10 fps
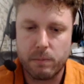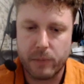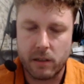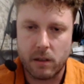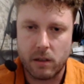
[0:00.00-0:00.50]

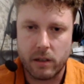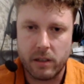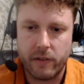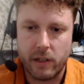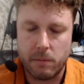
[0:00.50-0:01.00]
bring a lot of
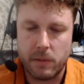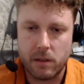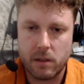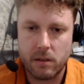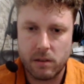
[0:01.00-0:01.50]

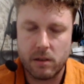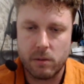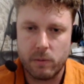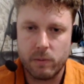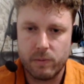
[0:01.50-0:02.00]
developments to
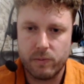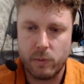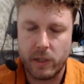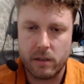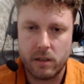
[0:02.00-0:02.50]

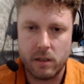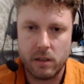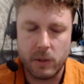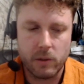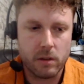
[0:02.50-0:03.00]
where it's needed the
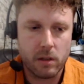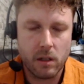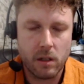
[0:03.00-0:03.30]
most.